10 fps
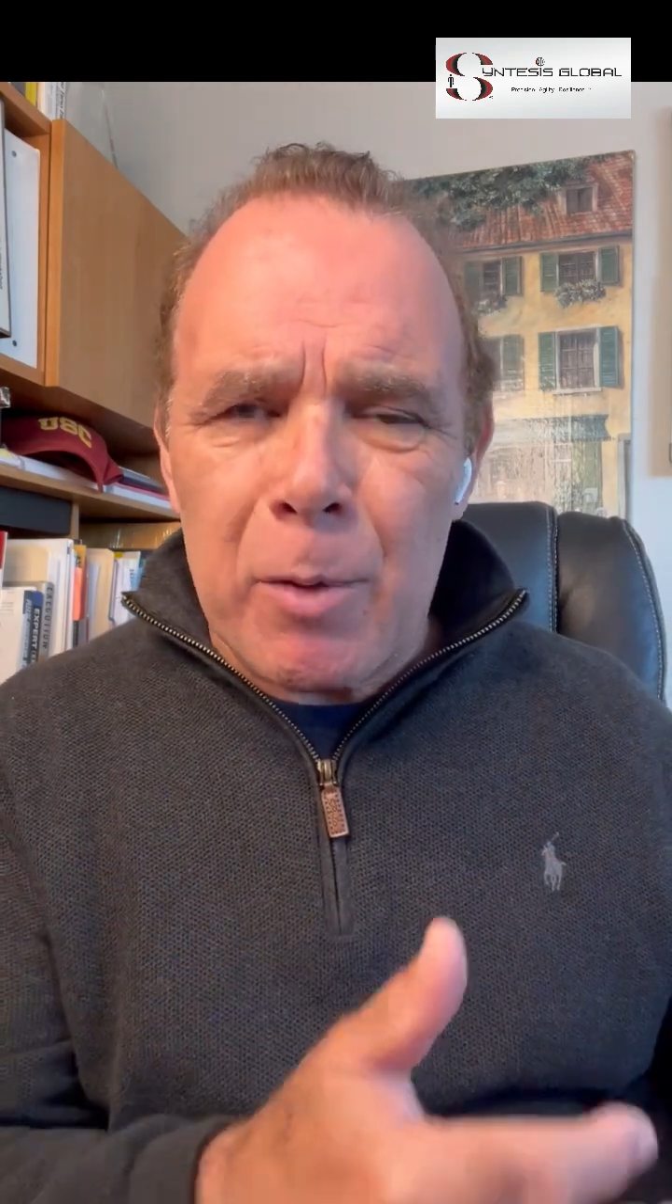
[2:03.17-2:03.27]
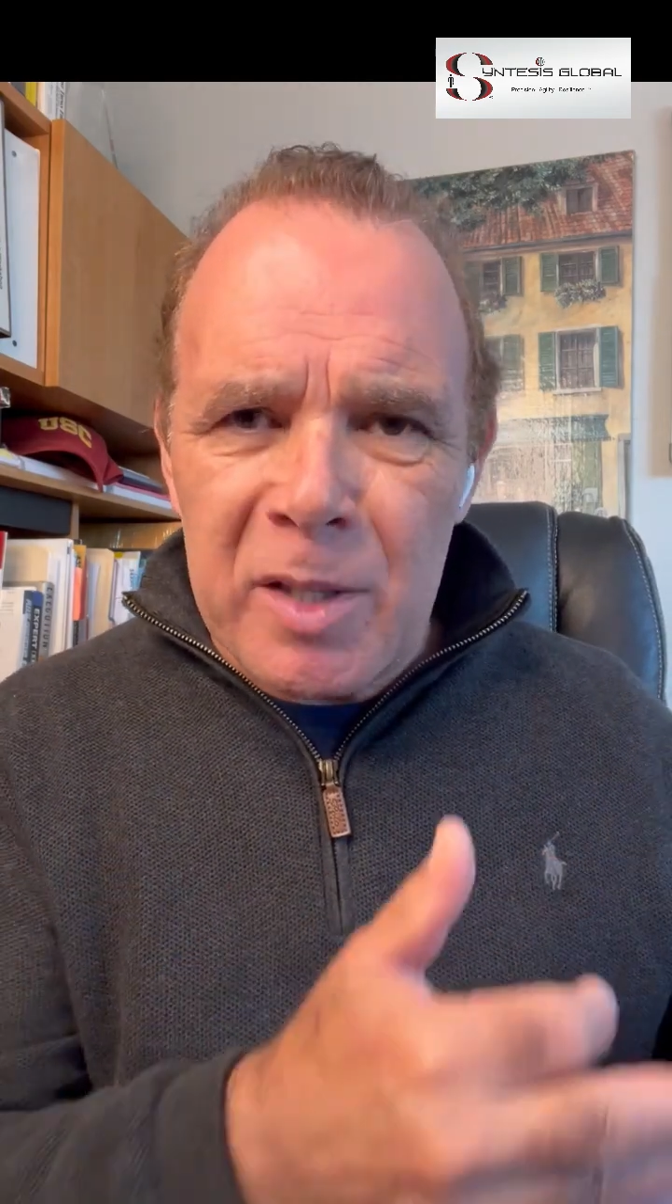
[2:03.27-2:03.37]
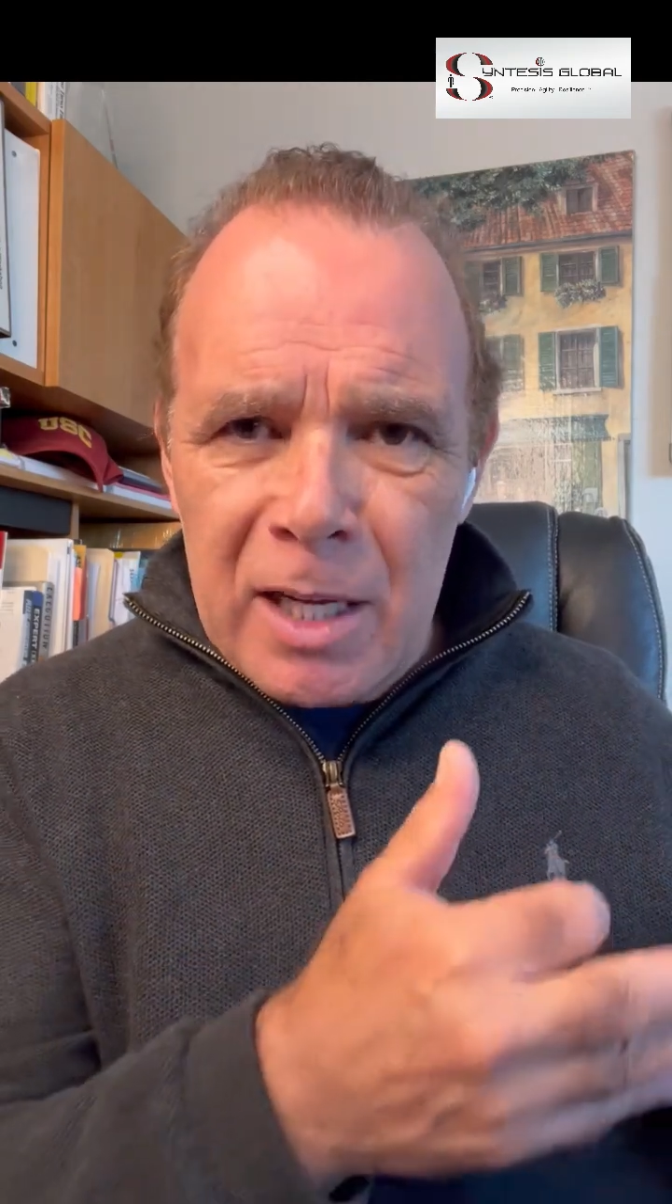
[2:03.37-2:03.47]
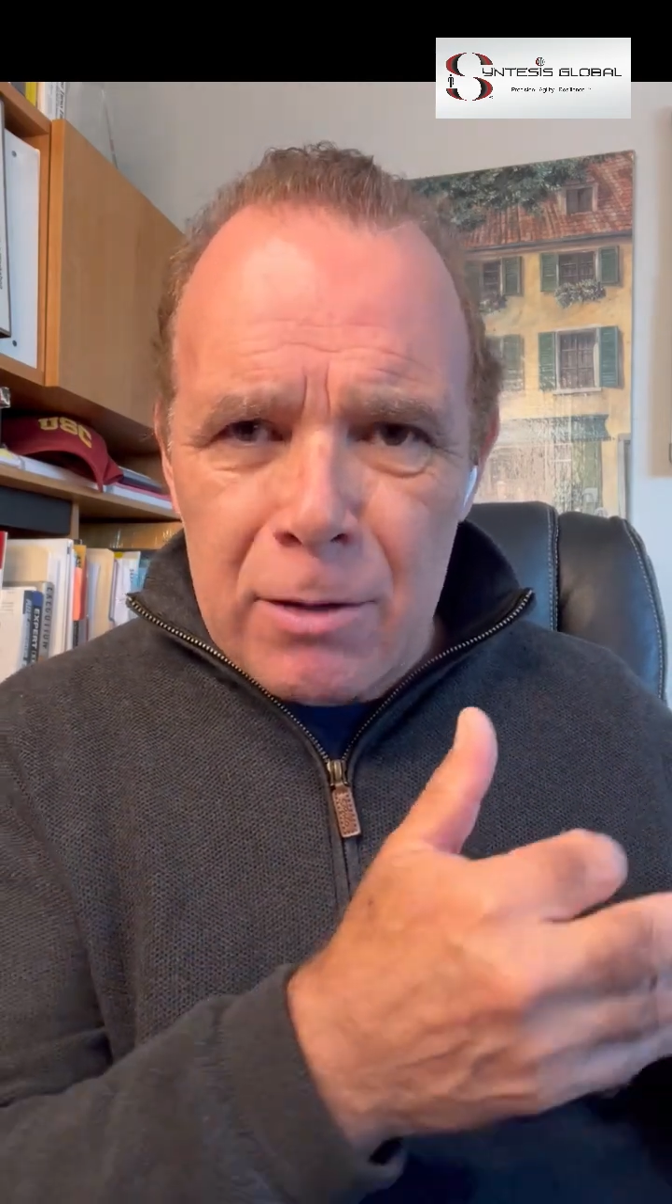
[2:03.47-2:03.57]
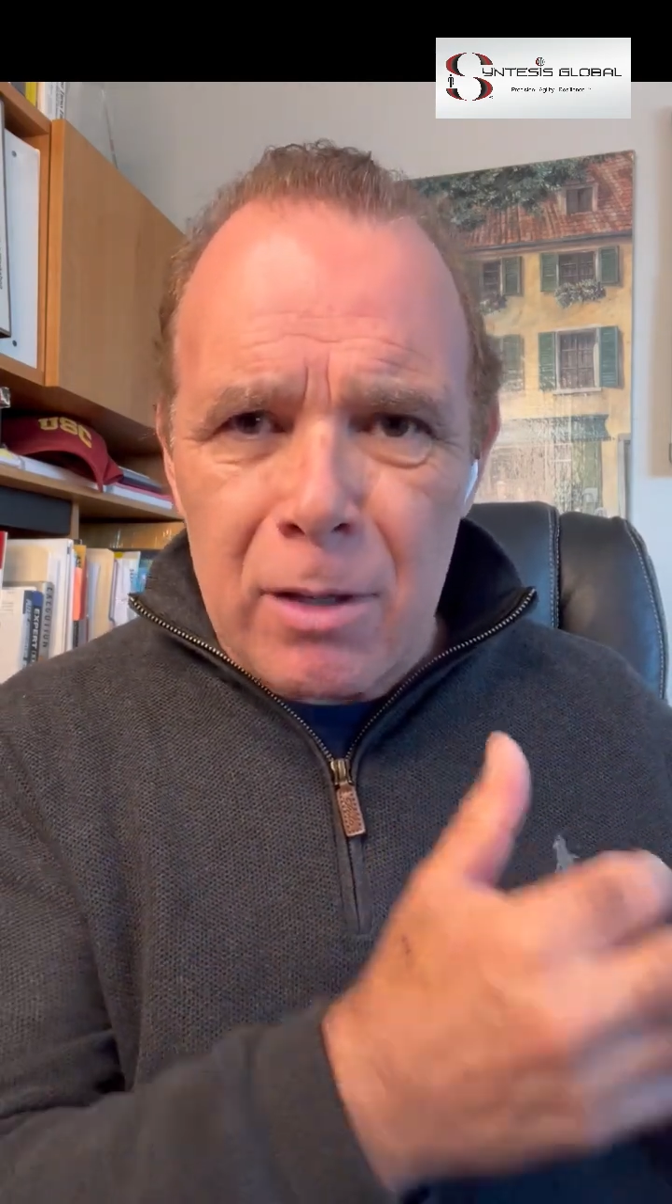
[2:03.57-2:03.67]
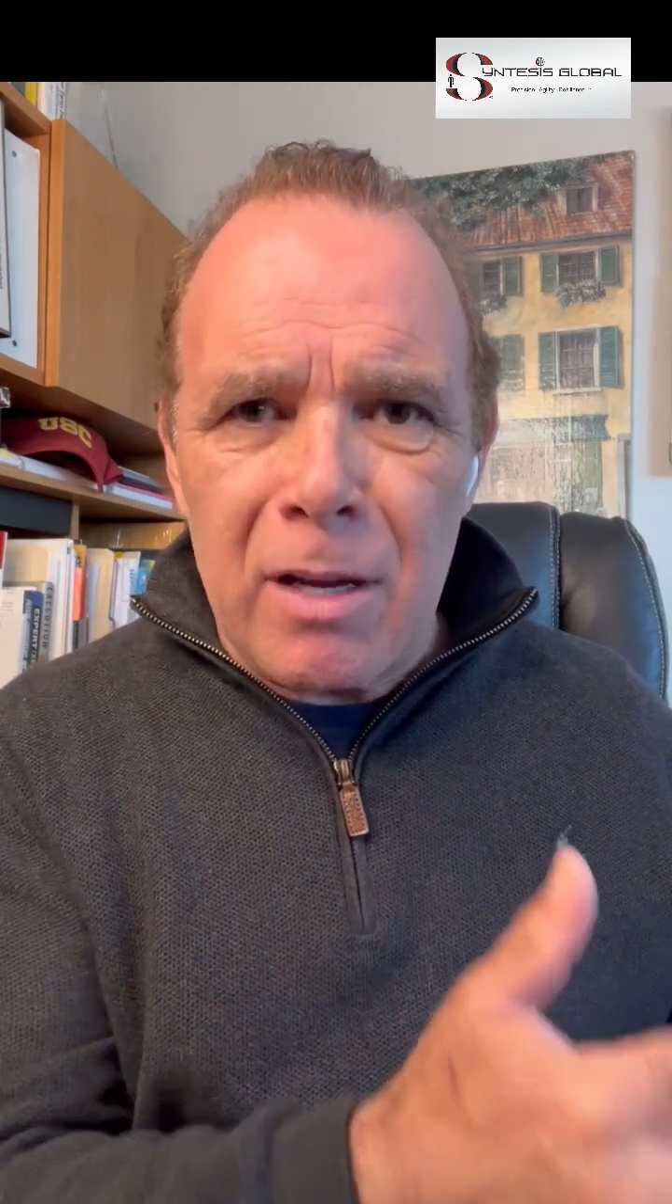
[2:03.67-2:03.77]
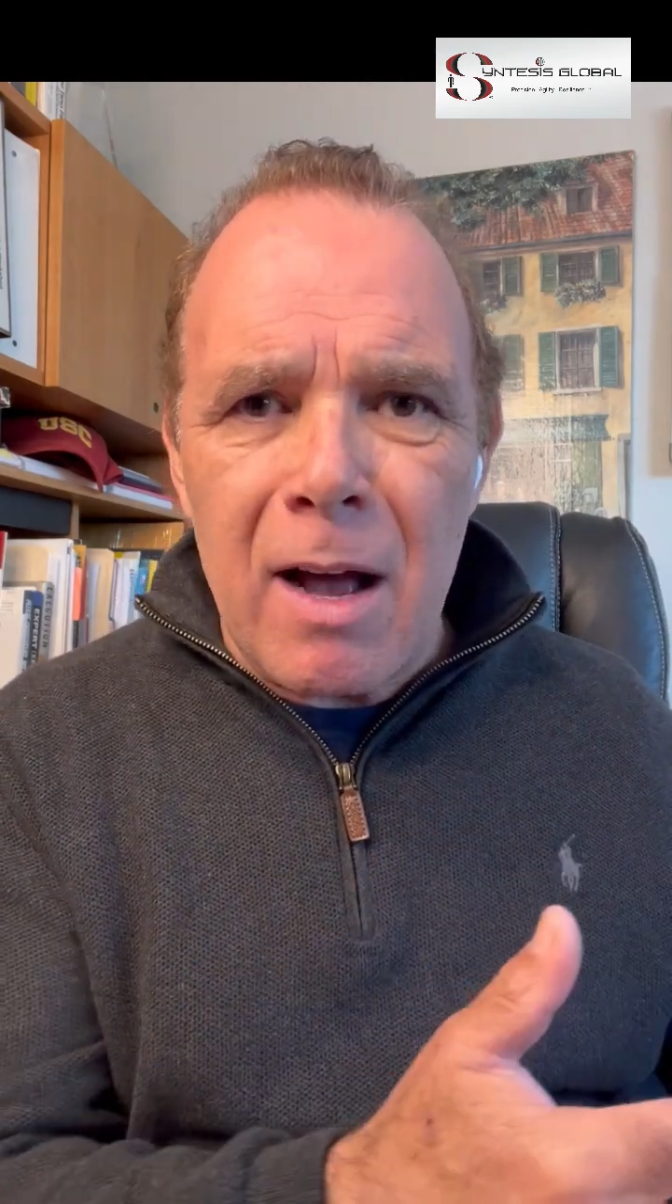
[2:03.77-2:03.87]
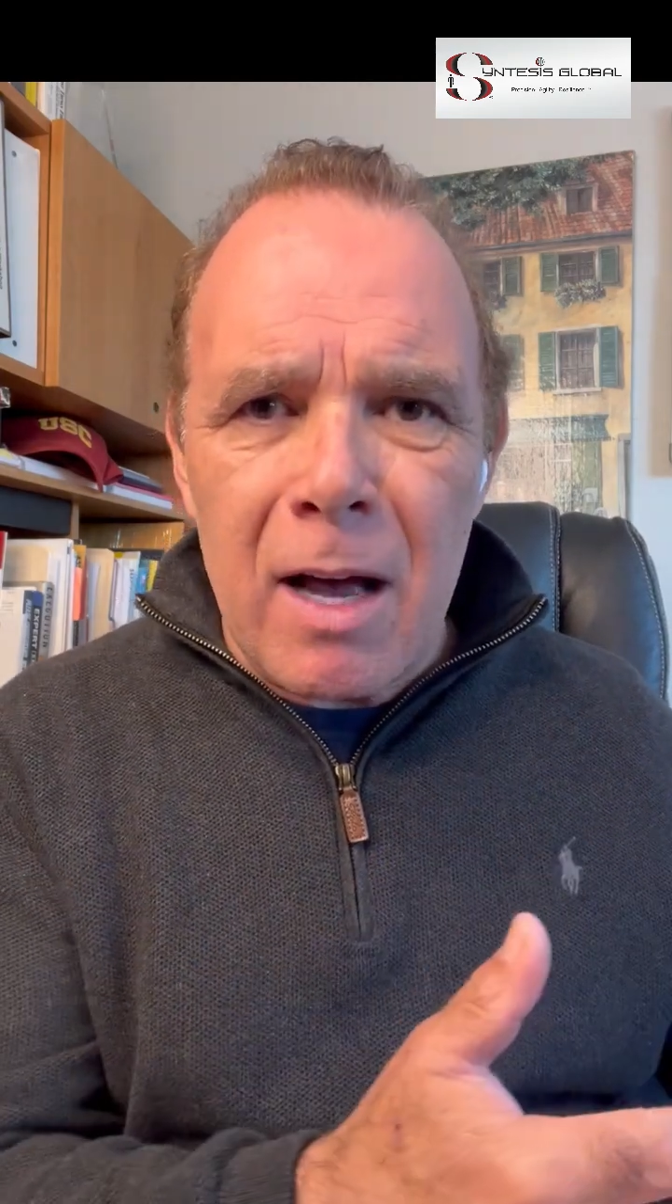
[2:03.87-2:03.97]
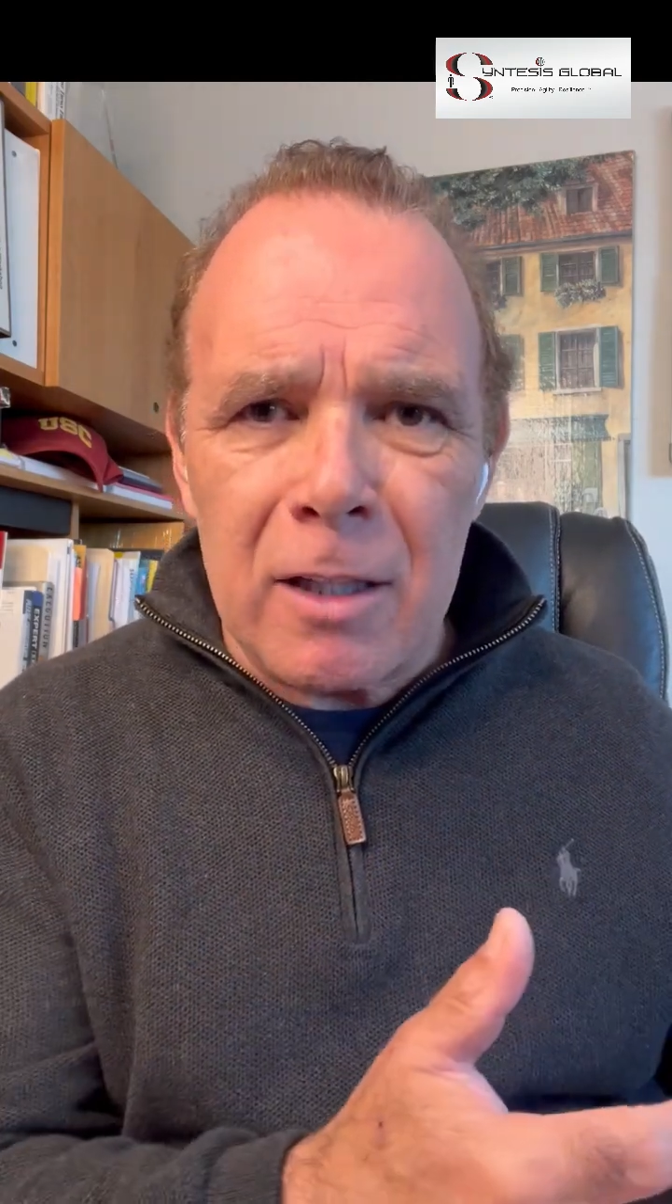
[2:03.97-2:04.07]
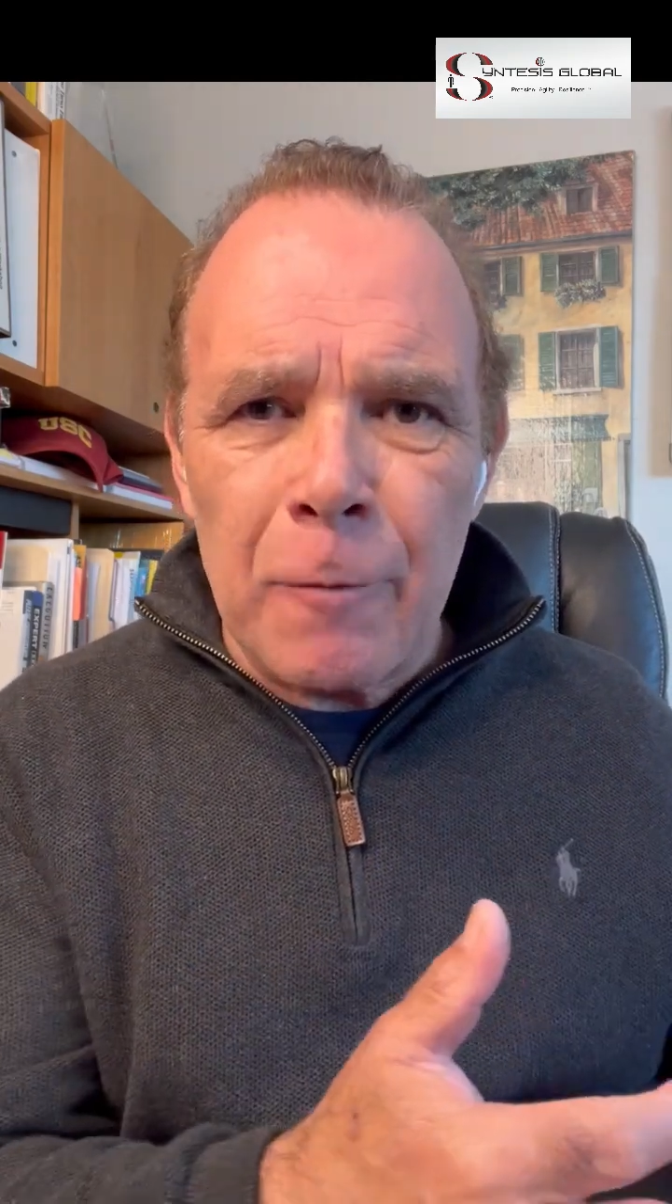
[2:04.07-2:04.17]
particular
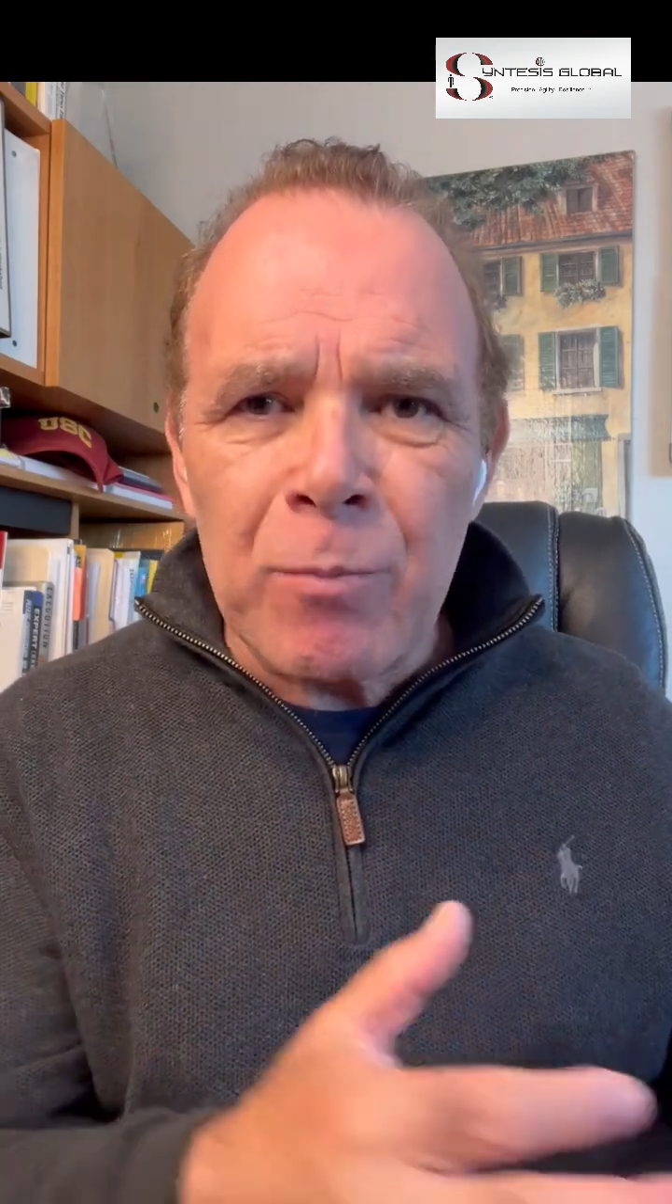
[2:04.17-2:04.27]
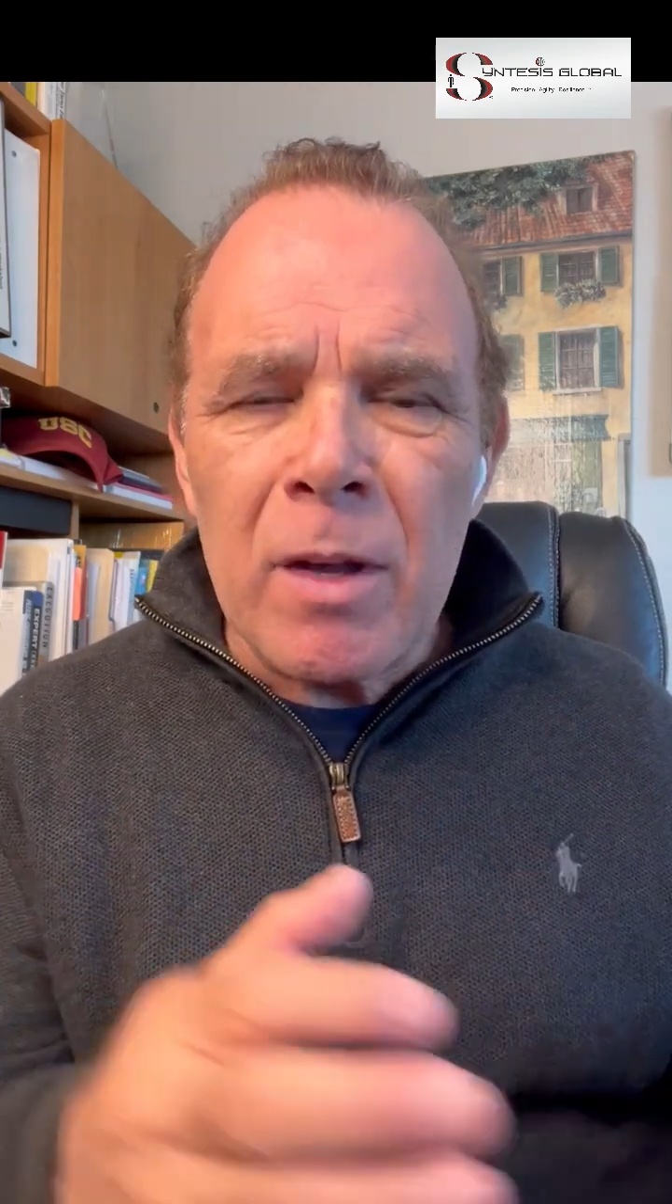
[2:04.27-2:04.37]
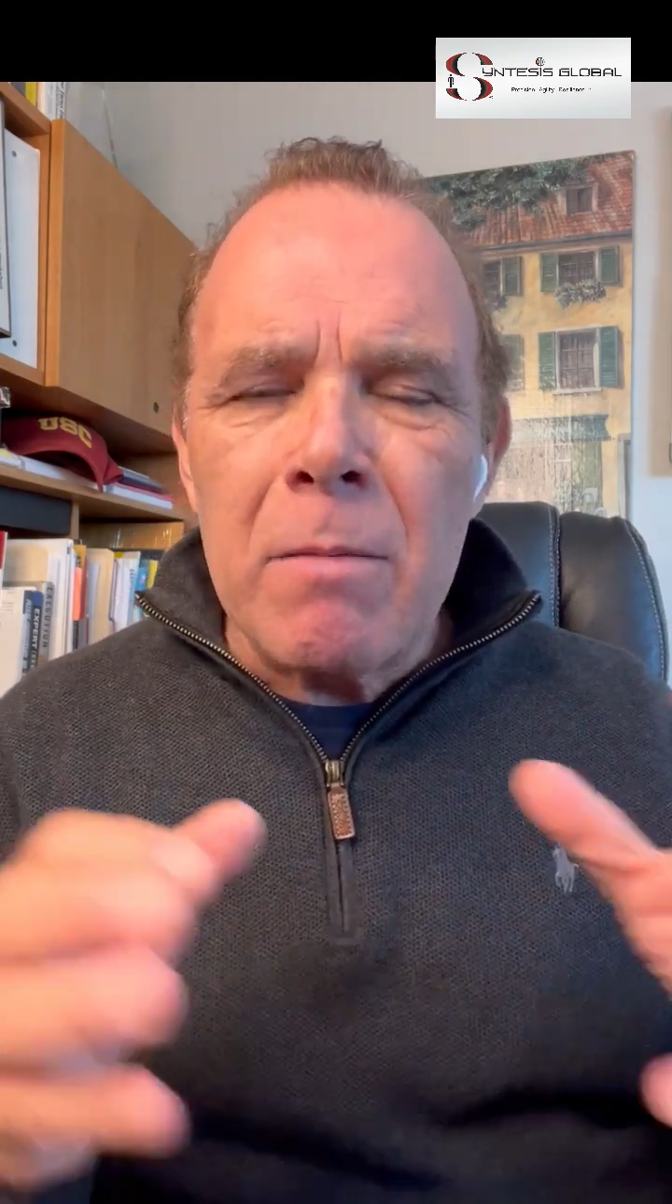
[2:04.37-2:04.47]
task,